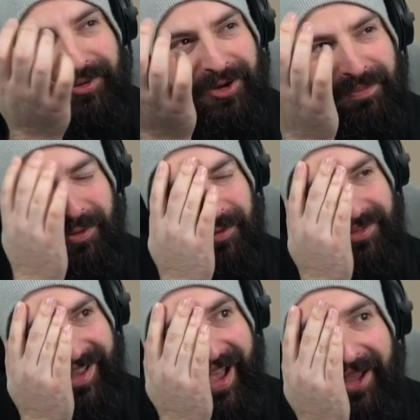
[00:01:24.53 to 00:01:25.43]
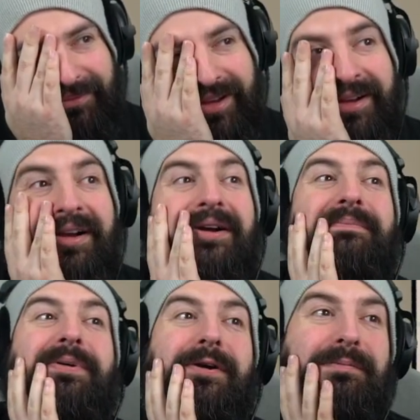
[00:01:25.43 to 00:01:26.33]
Poop auto aim.
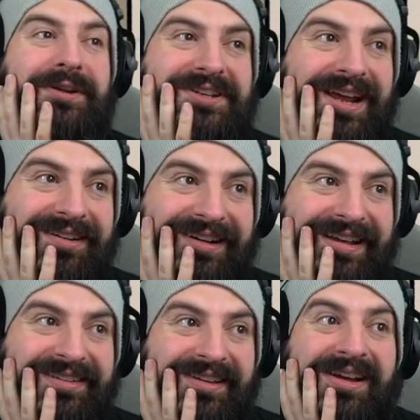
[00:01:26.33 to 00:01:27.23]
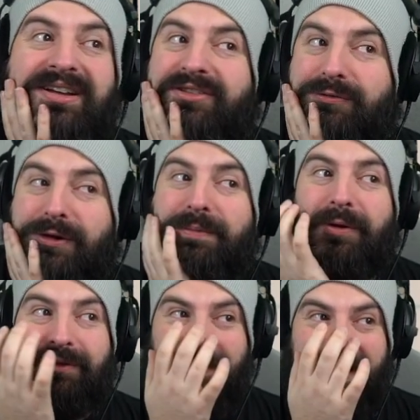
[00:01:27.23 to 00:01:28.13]
Poop regenerate. Swoop
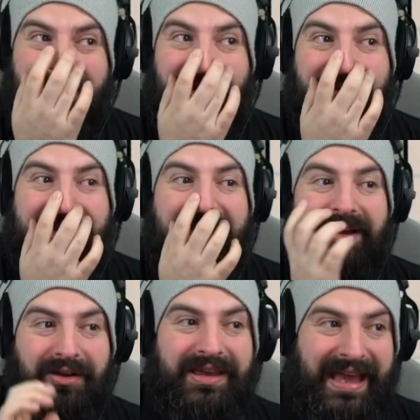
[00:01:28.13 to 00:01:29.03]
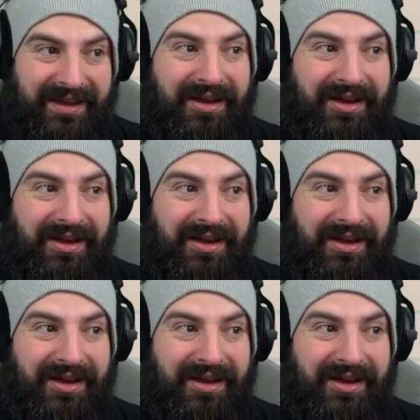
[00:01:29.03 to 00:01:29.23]
auto aim. Okay, okay,